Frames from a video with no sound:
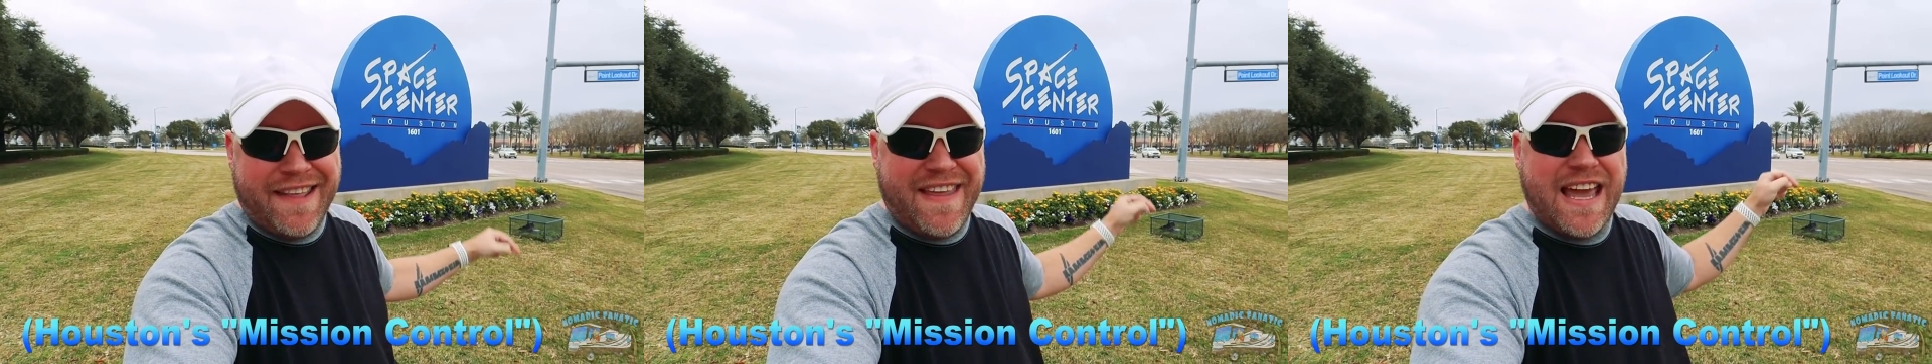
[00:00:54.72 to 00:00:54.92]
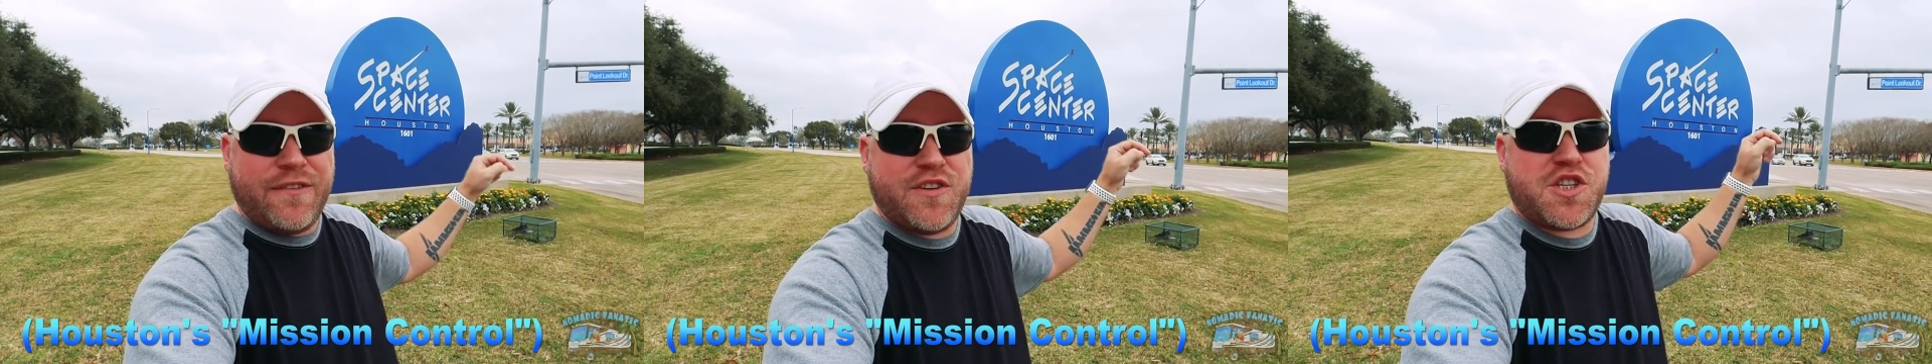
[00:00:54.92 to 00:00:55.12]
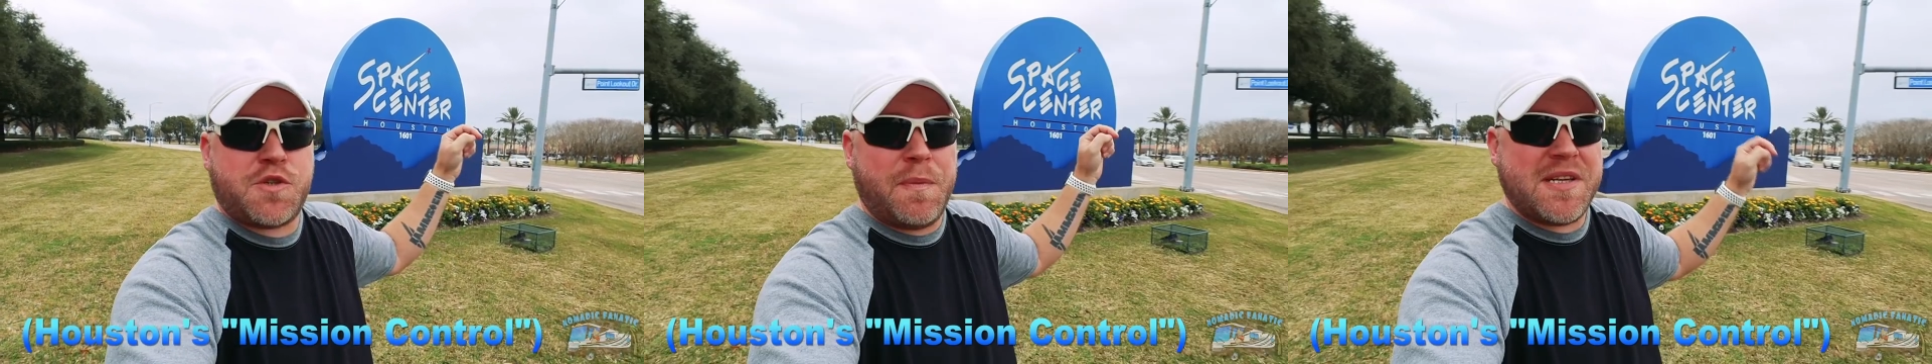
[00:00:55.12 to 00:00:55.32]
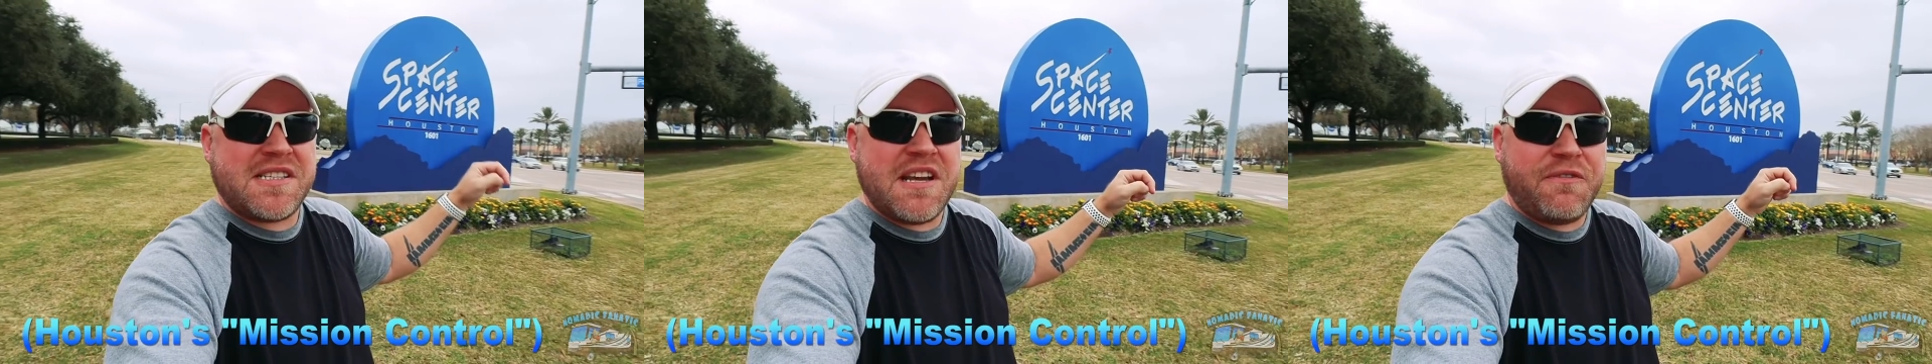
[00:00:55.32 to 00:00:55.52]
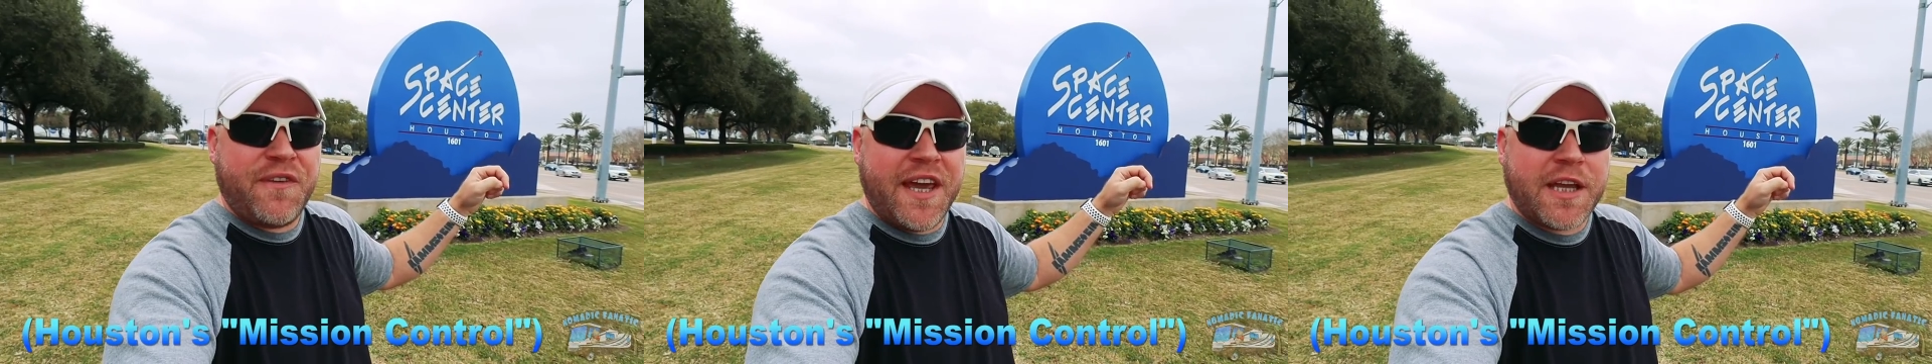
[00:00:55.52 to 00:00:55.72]
and they have a
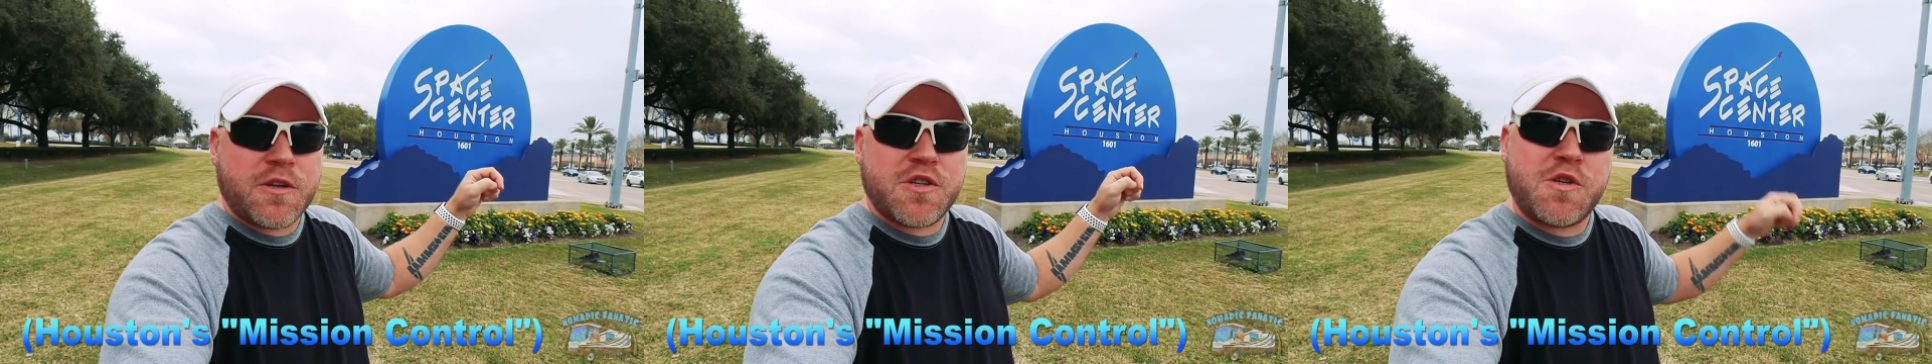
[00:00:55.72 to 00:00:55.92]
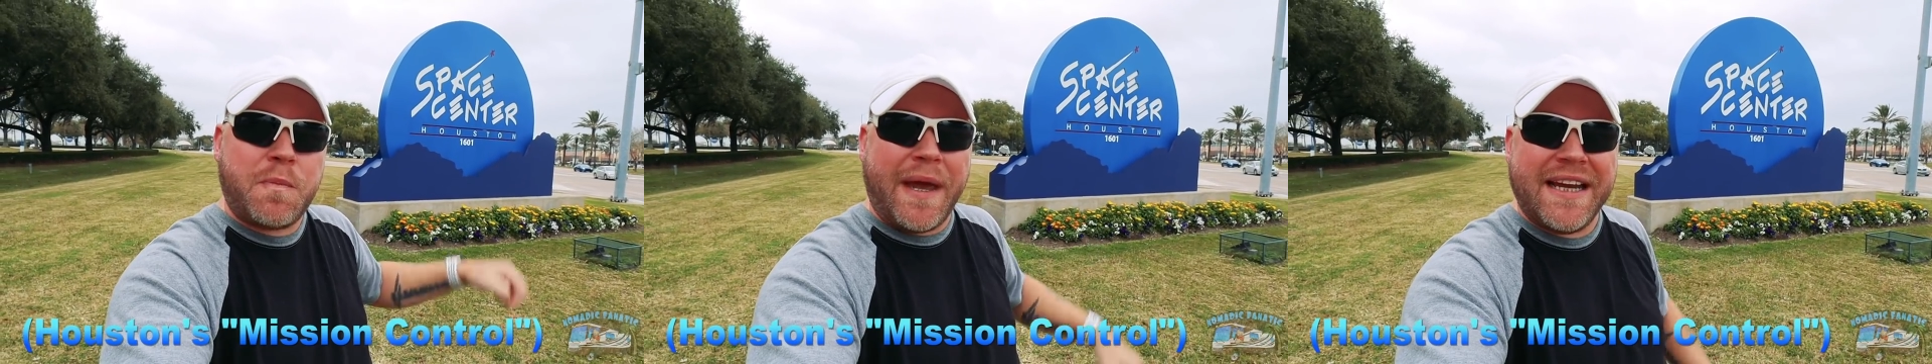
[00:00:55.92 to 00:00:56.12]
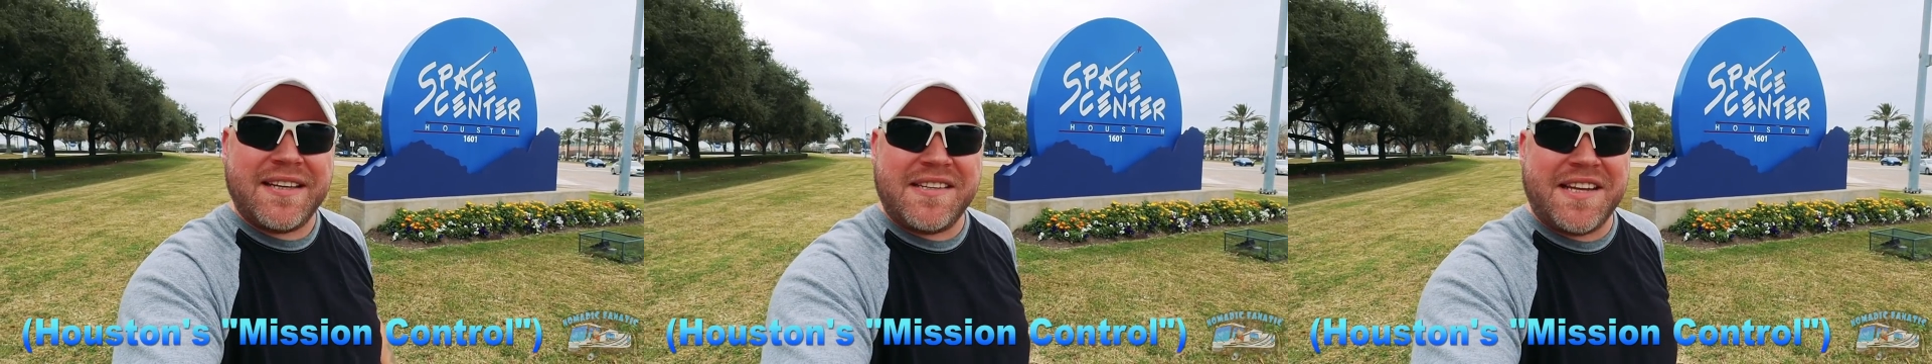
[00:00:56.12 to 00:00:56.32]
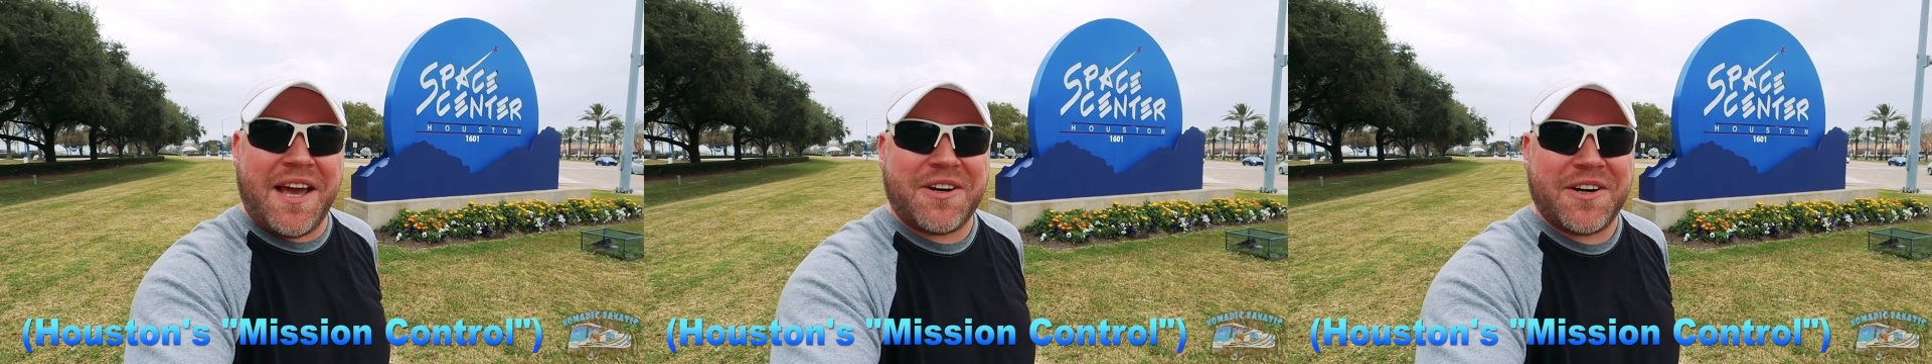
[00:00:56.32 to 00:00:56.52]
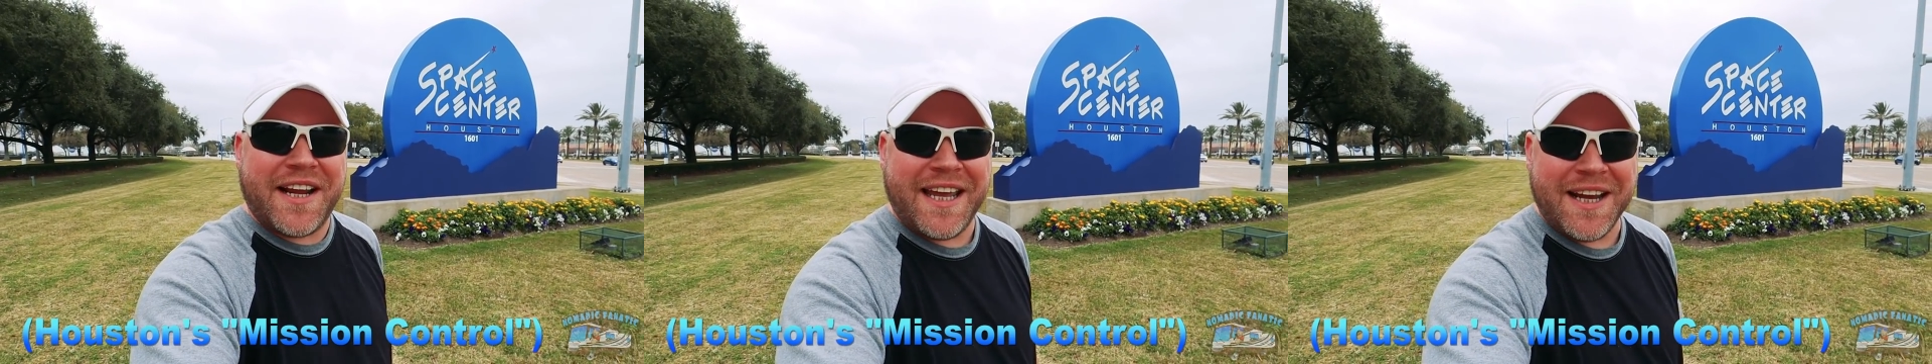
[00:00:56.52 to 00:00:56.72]
specific space center